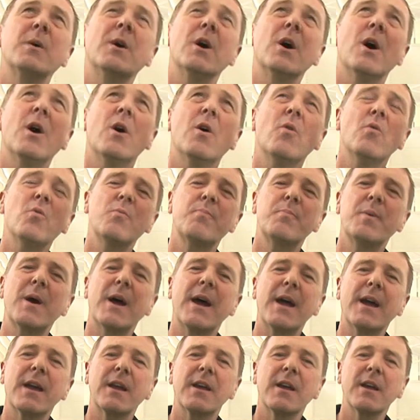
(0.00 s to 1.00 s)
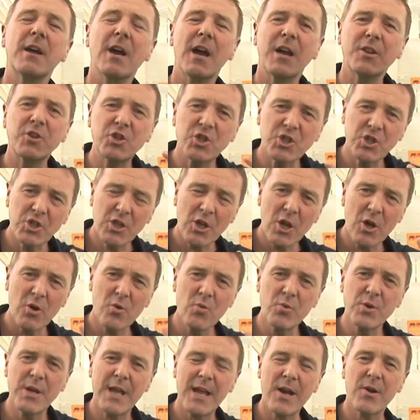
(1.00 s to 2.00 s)
hold back and
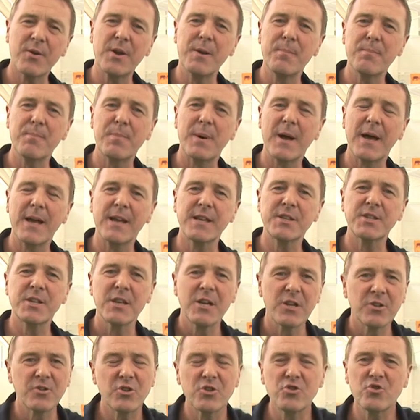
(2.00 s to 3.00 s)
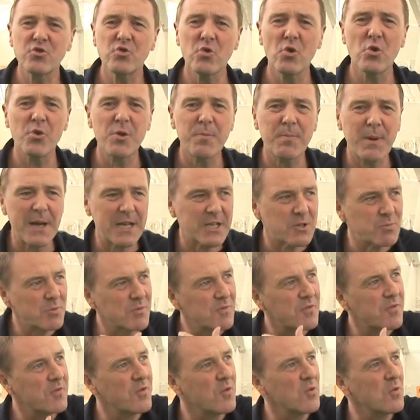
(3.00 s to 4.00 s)
slow down in pace to draw the
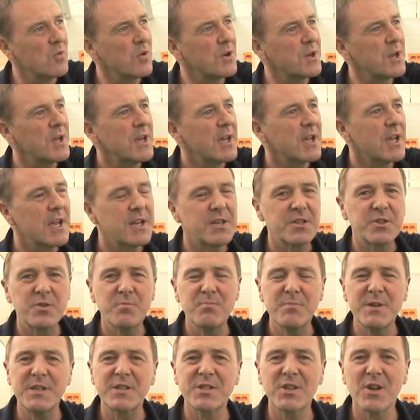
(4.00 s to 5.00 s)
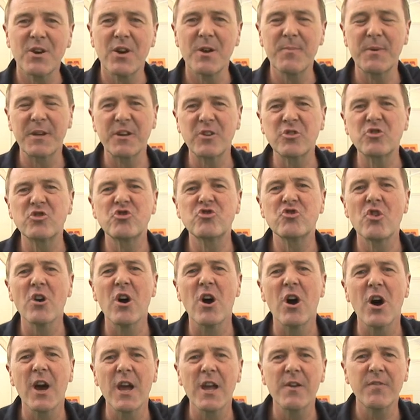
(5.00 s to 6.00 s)
batsman forward into mistiming a
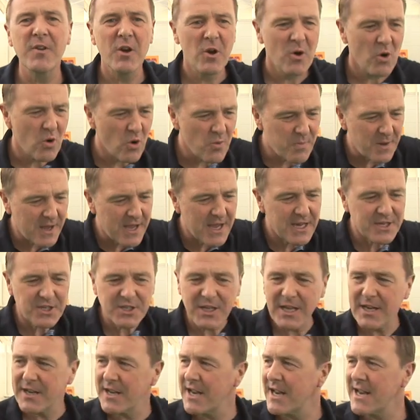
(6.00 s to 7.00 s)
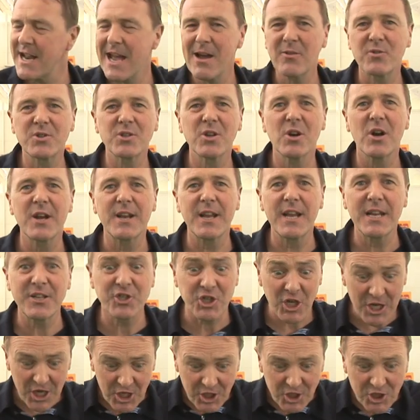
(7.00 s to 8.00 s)
drive or perhaps getting an outside
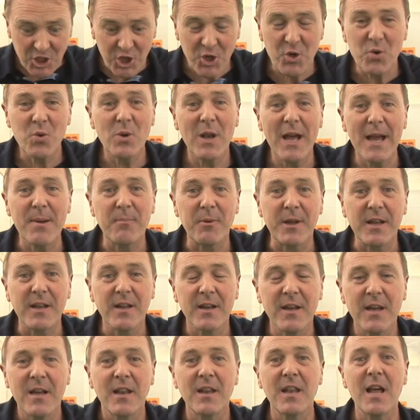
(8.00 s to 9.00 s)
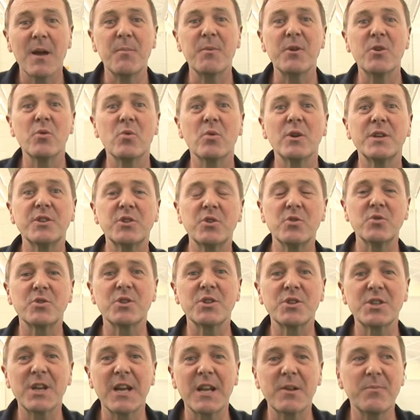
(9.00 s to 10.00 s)
edge to Lammy. Lammy always
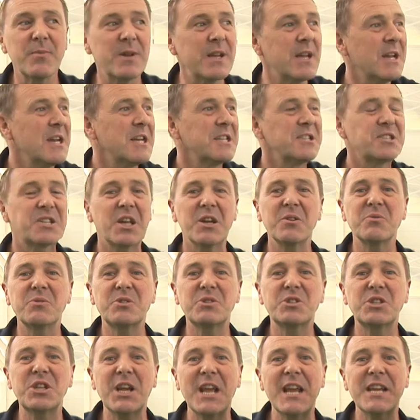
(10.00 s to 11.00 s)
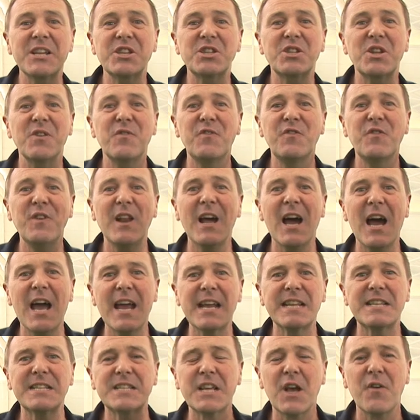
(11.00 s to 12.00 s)
used to say to me, don't change the
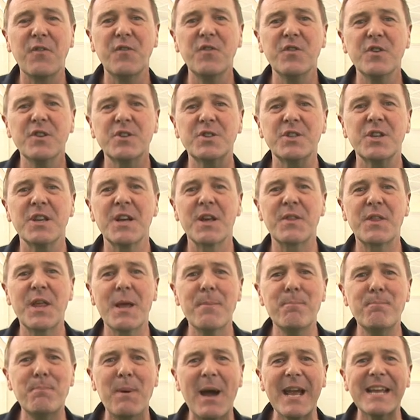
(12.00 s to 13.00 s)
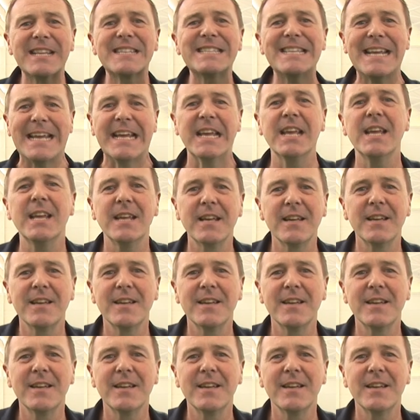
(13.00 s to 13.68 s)
fly, Tuffers, they're biting.